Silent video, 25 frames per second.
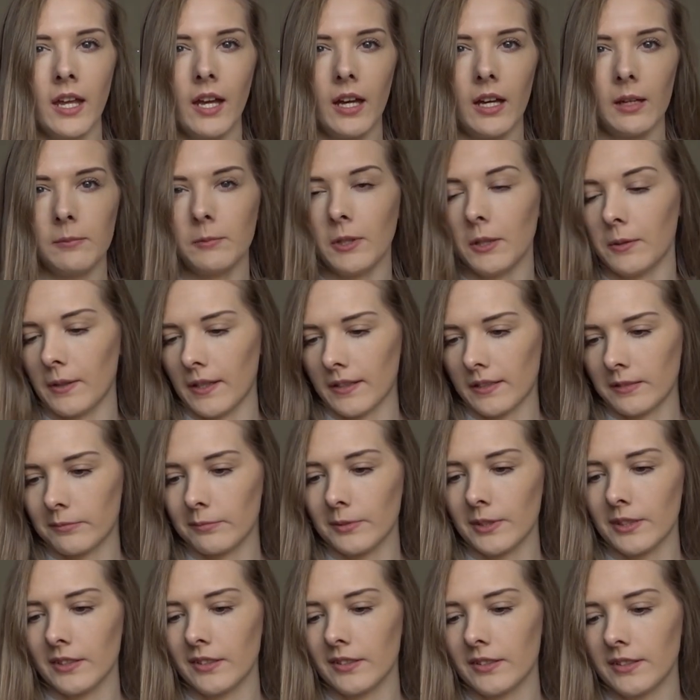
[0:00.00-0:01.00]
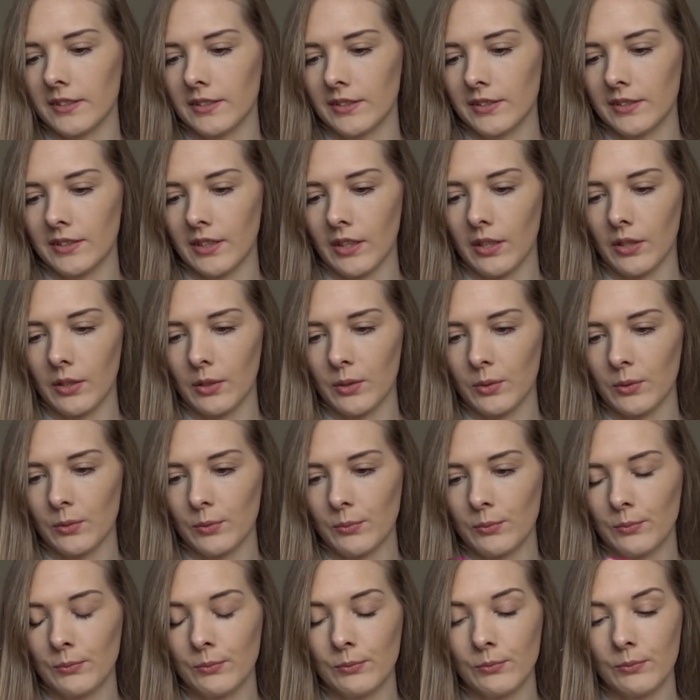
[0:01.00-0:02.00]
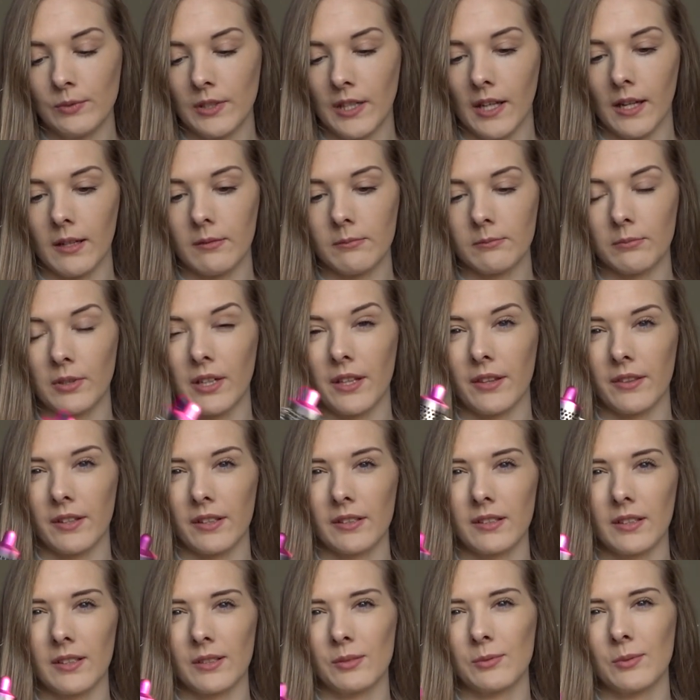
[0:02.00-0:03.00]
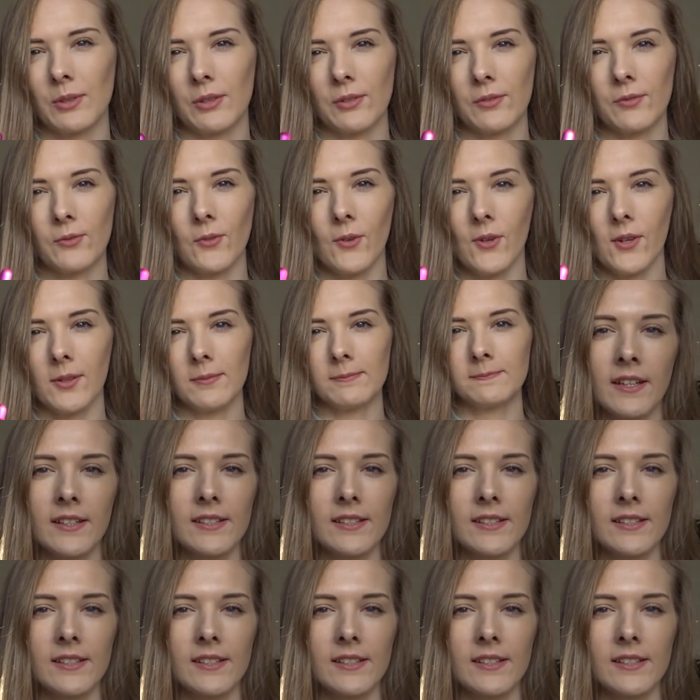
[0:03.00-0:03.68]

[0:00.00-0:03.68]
I'm no expert, so yeah, but I think that's what it's for.